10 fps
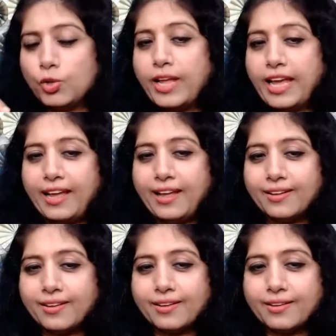
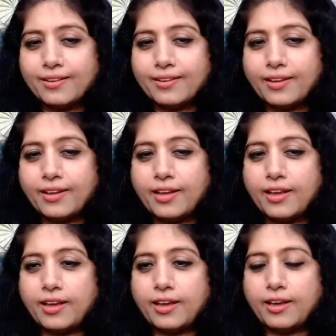Today,
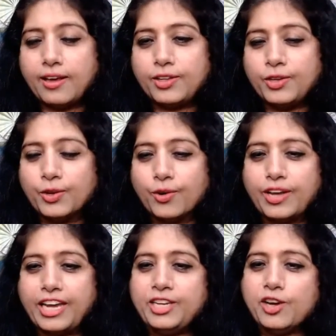you
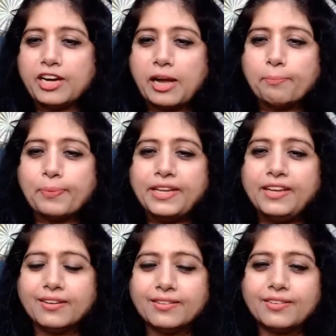know, in your
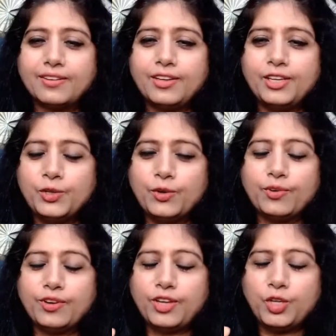company,
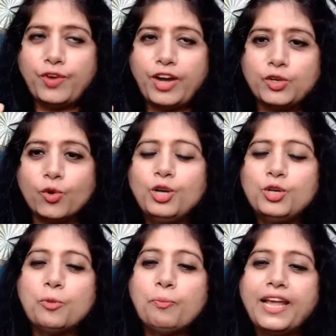you you were
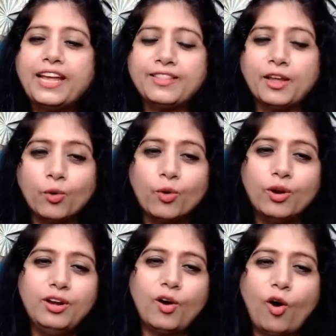told to play the
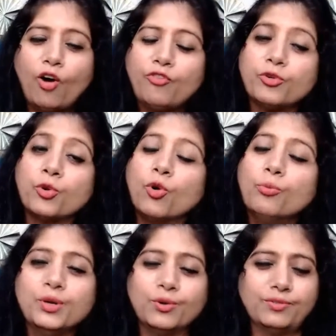role of
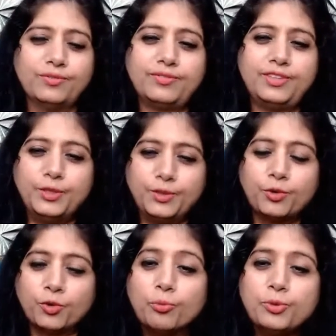Romeo, you
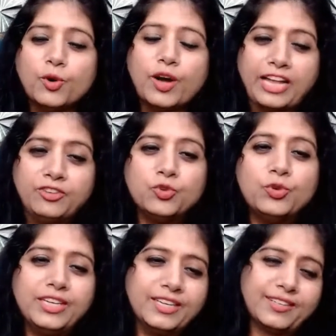know, Romeo and
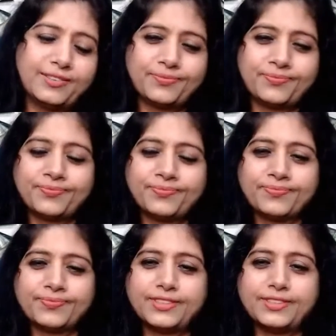Juliet,
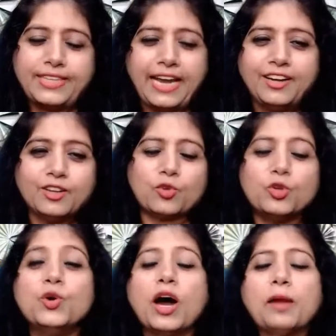right?
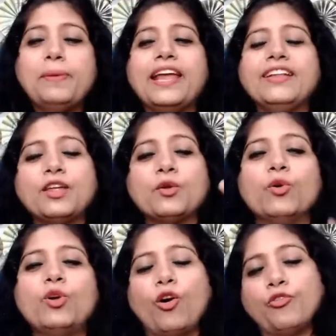So you are playing the
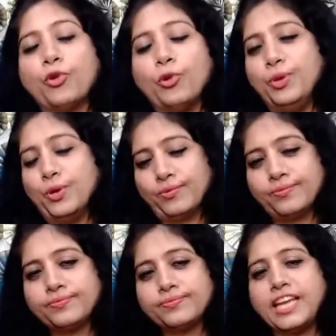role of Romeo
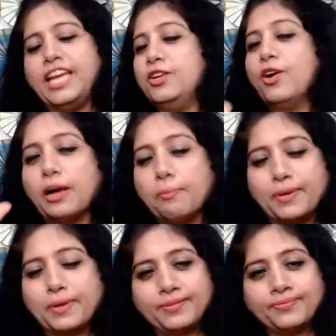in your
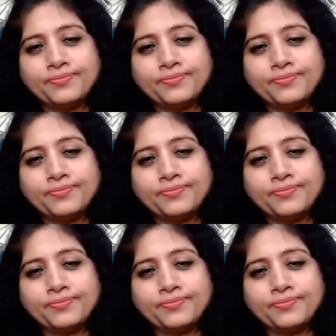company.